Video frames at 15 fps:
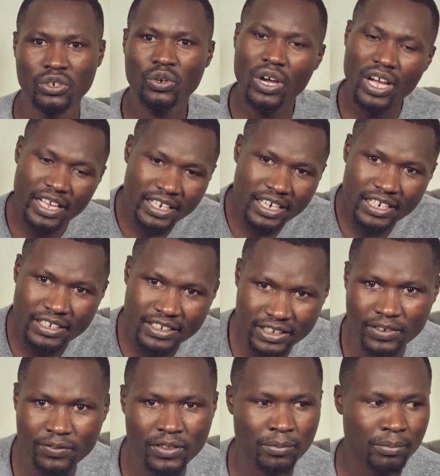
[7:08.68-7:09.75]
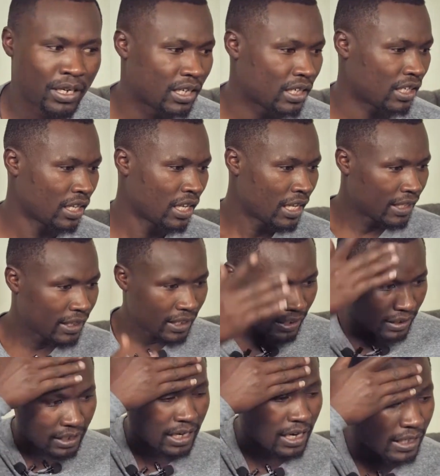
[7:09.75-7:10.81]
Go ahead and save the money.
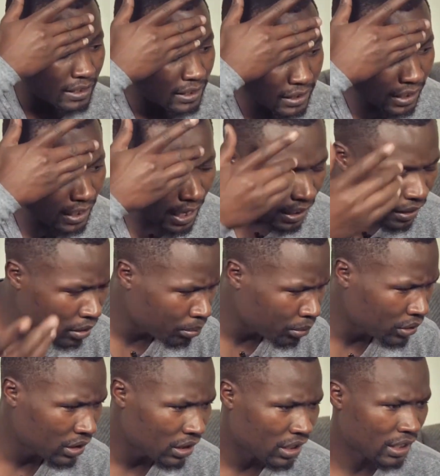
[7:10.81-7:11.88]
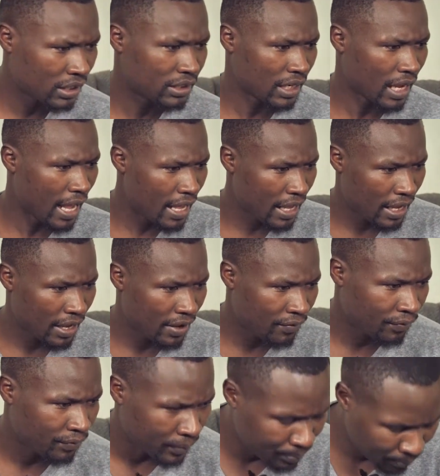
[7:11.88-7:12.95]
Then the other point that I have